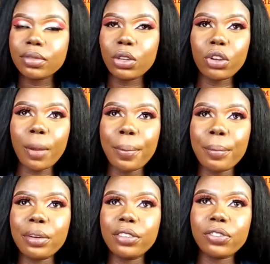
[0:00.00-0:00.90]
You don't pay
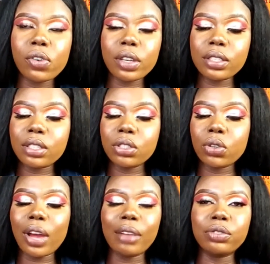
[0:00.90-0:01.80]
money for it.
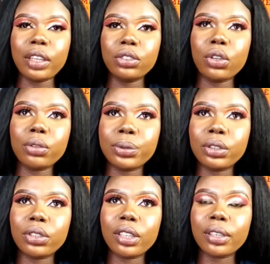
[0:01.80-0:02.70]
So I've tried to upgrade
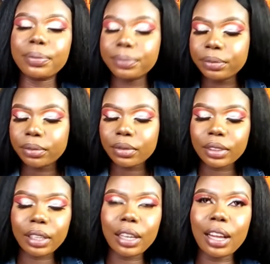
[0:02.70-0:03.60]
to the
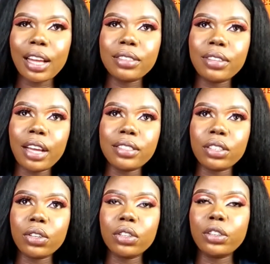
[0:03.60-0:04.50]
I
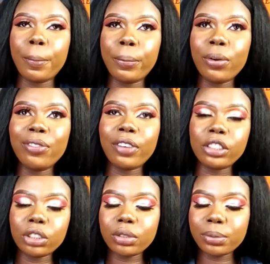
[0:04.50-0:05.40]
call the pro
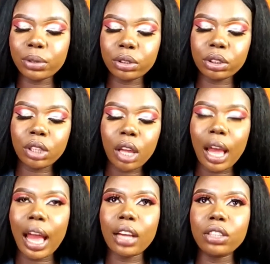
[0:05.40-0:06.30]
version, but
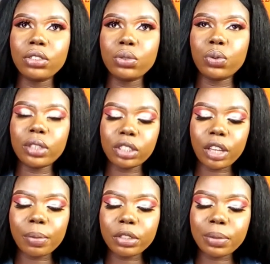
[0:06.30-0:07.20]
I don't know what is
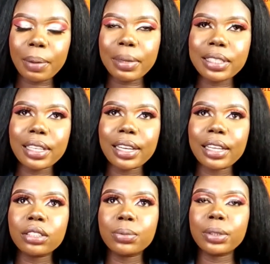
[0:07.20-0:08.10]
happening to my
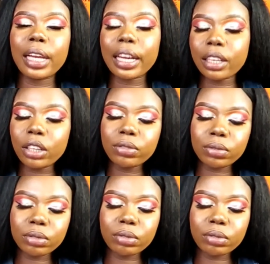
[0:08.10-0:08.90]
MasterCard, but I cannot